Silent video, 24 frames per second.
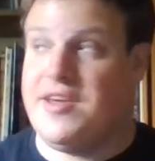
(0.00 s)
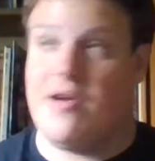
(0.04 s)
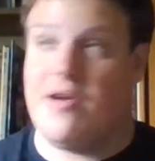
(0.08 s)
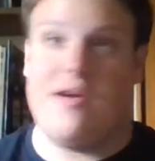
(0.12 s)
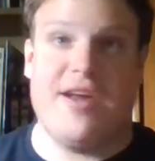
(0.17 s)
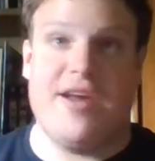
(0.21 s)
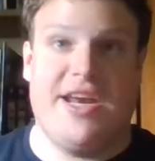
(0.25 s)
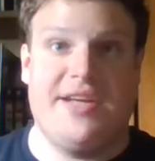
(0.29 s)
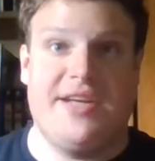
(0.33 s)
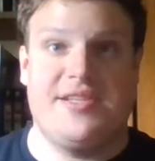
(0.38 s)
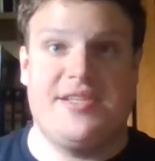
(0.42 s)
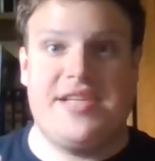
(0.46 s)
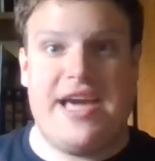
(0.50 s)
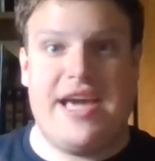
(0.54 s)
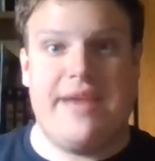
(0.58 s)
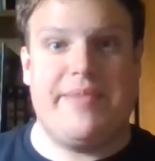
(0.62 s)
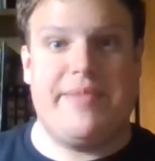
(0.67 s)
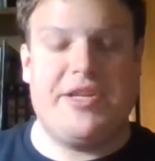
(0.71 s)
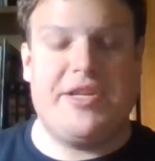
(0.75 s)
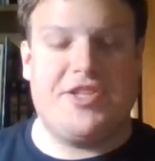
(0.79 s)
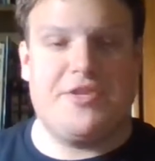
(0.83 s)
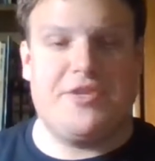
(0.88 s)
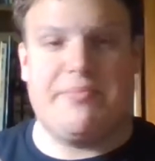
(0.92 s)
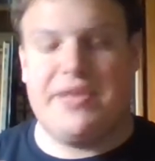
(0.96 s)
on a
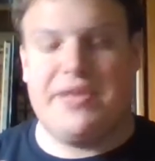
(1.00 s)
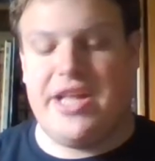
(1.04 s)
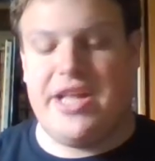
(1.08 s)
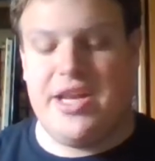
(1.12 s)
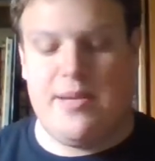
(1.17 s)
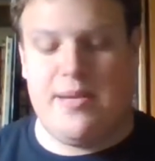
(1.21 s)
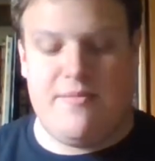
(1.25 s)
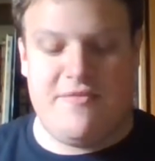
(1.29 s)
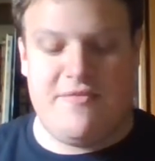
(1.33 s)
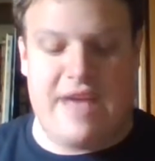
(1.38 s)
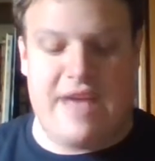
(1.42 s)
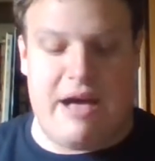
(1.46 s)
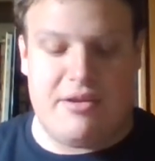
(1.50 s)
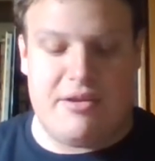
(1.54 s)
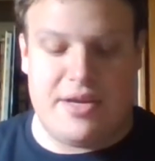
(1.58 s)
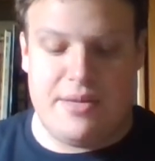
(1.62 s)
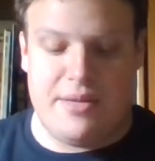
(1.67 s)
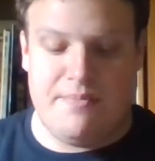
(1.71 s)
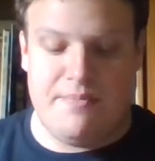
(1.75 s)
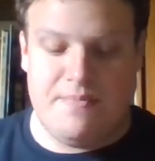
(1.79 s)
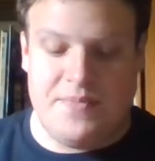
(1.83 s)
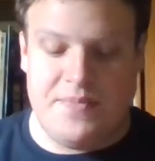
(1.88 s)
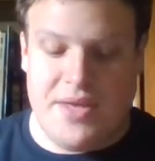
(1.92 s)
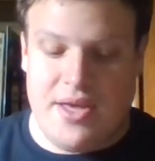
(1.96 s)
damaged Millennium
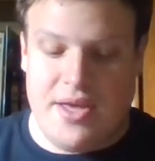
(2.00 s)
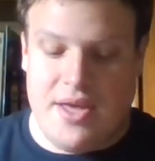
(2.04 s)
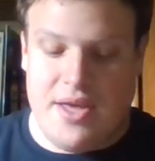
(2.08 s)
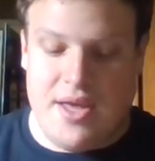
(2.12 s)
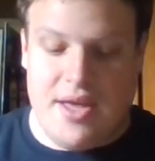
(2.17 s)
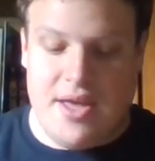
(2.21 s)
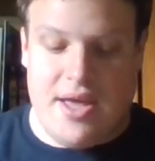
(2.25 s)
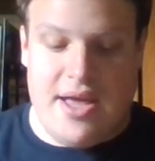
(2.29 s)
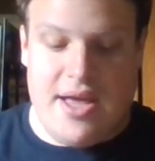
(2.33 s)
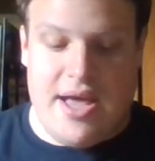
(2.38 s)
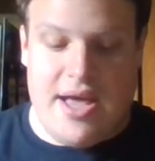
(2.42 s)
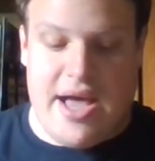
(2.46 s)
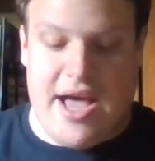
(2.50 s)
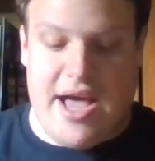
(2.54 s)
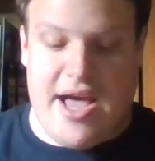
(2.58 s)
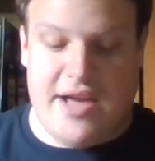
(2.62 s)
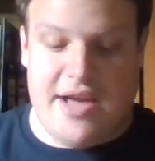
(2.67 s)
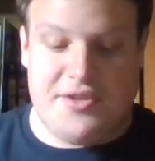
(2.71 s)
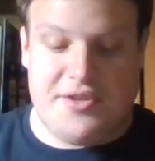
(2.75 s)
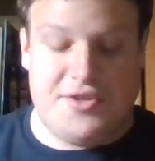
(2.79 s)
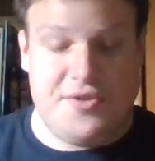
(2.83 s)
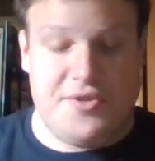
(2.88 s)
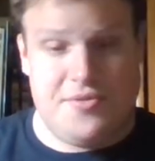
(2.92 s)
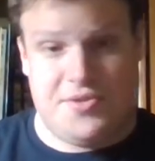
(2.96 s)
Falcon
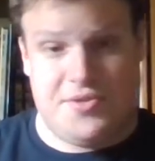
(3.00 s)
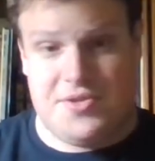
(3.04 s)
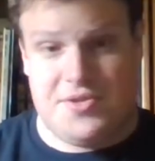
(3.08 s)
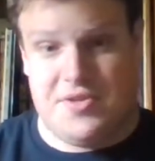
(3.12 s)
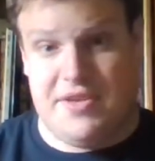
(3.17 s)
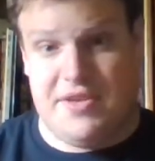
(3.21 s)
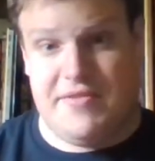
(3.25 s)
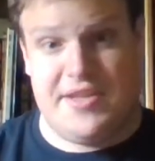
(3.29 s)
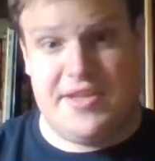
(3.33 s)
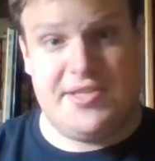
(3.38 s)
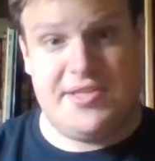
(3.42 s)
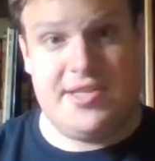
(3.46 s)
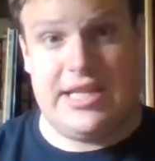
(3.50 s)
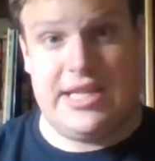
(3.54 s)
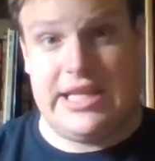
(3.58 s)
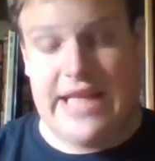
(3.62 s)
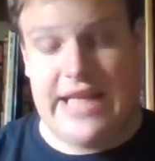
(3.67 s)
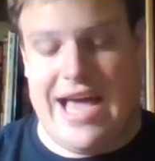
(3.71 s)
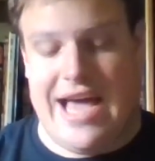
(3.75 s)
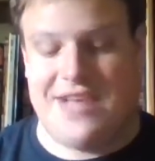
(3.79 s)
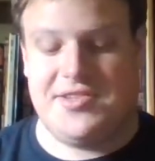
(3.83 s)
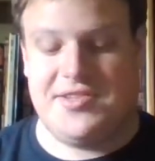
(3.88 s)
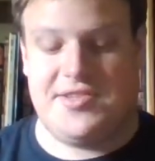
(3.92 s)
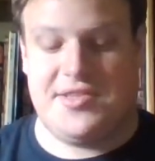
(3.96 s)
due to the events of the
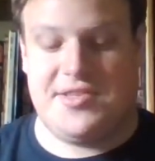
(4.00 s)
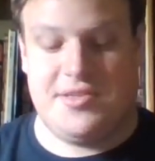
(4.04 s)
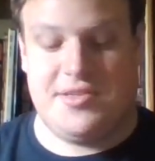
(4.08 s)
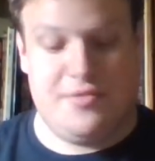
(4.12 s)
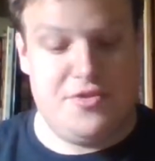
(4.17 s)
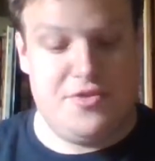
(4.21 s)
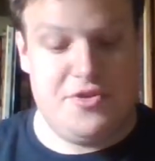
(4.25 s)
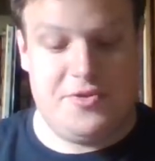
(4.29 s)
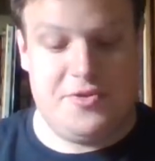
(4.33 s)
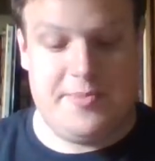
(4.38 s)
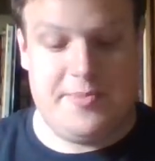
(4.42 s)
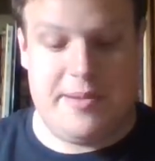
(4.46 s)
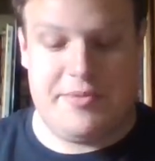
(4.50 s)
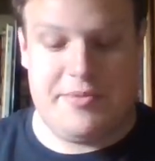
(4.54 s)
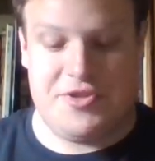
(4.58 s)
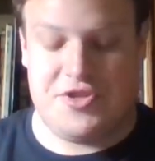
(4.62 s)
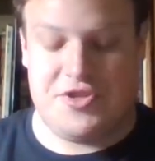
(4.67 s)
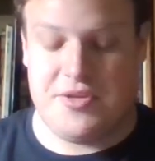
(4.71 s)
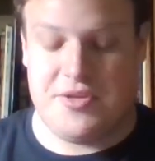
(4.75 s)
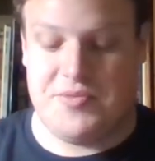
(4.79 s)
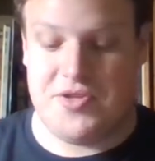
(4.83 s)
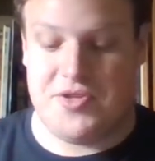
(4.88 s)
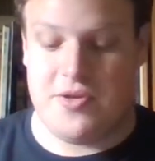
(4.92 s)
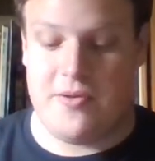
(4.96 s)
last newspaper
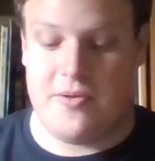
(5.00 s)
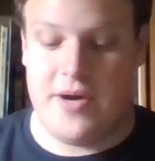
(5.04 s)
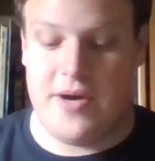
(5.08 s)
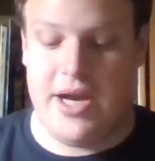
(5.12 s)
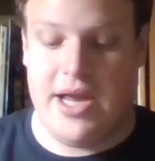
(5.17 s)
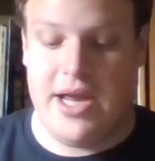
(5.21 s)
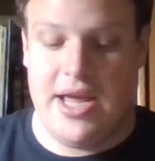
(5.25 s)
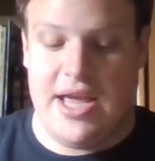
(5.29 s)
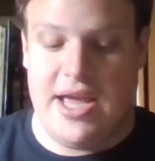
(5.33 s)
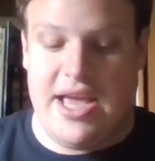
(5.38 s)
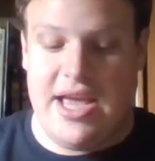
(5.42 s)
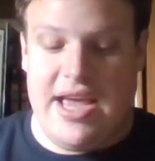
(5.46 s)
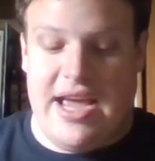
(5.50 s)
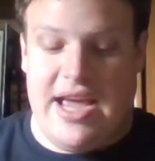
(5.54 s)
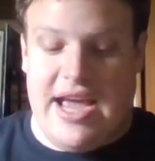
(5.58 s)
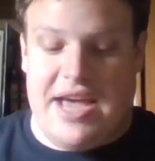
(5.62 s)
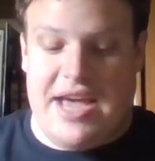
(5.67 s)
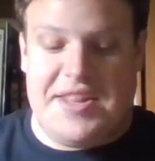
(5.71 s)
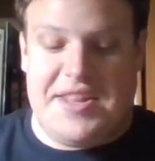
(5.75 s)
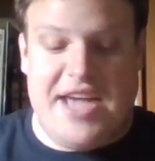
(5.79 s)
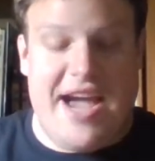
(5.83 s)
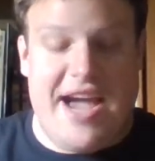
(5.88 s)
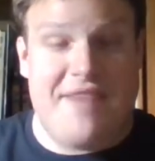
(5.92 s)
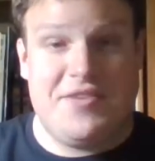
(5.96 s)
strip story,
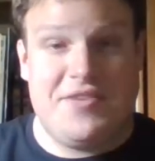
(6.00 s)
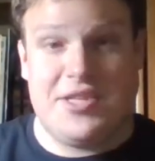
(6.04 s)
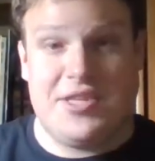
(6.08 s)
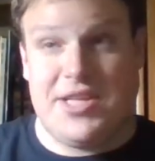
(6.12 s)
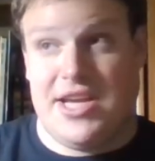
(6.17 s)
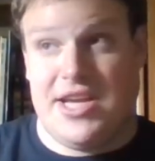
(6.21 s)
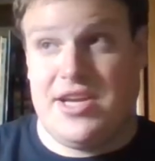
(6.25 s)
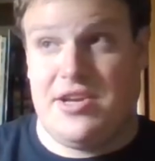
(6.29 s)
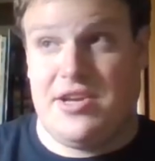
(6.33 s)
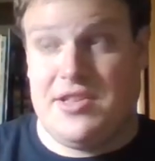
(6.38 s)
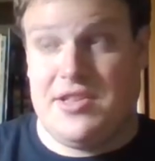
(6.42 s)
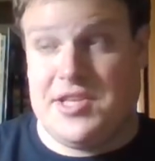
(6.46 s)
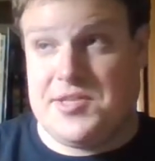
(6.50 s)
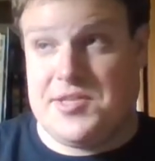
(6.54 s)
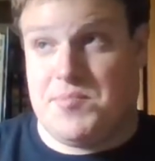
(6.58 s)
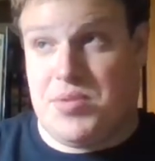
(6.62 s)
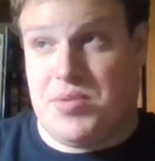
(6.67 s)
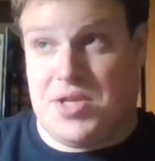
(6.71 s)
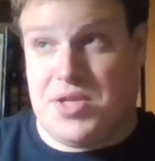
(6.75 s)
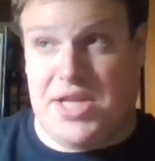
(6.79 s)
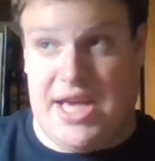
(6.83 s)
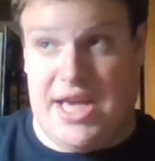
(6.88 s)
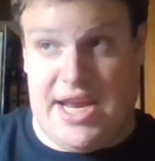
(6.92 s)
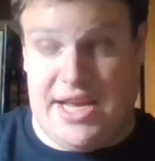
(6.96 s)
and they have to land on this
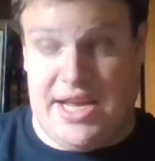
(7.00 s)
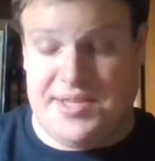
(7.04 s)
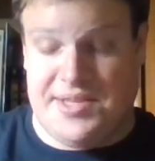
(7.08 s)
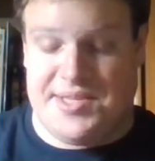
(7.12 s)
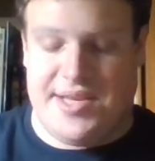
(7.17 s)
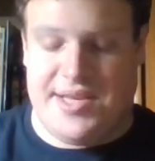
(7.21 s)
planet.